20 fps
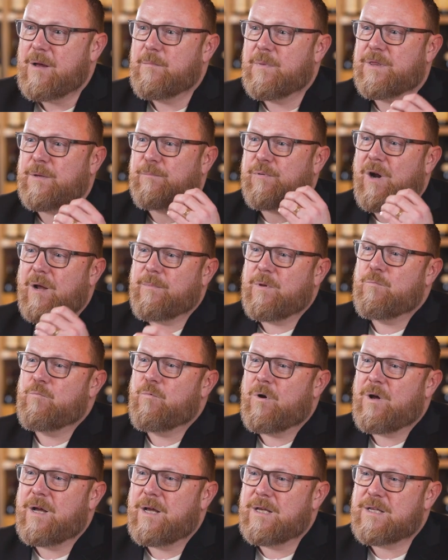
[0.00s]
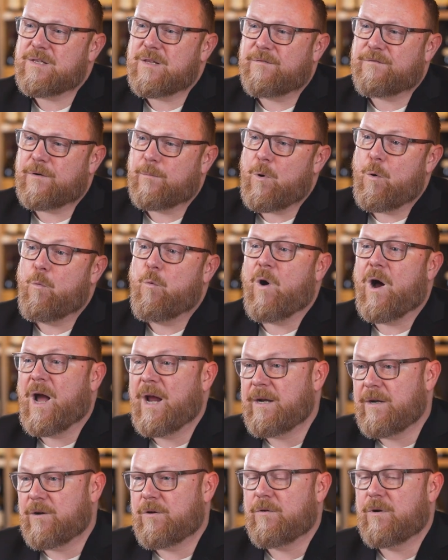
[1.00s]
But the problem was that from a
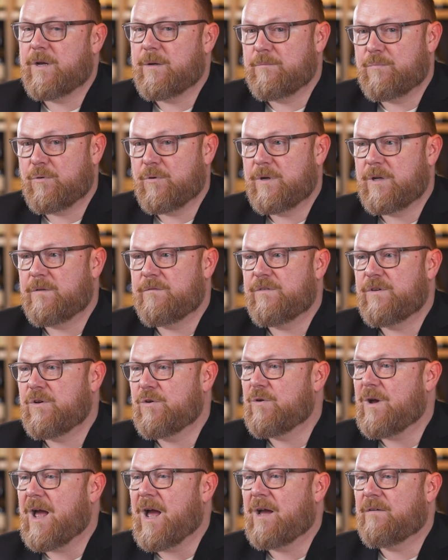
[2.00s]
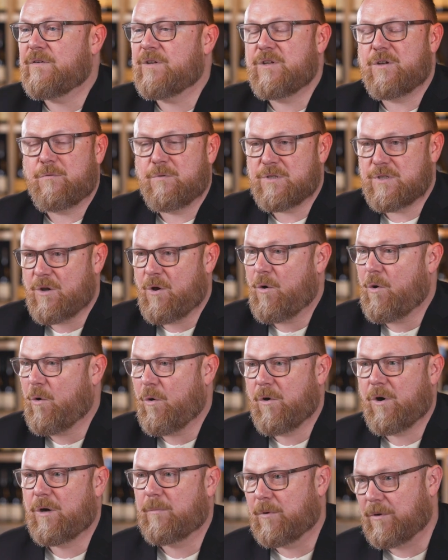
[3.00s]
wine-growing point of view, Avignon was
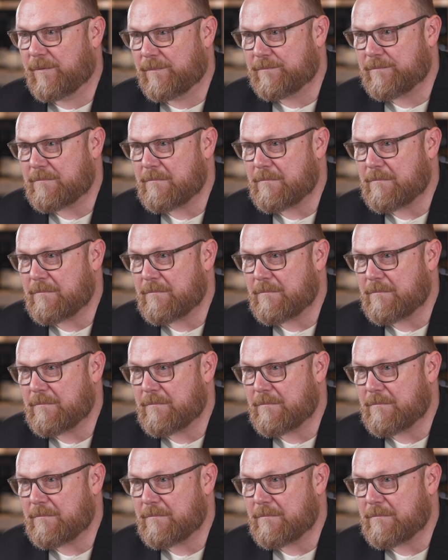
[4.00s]
horrible.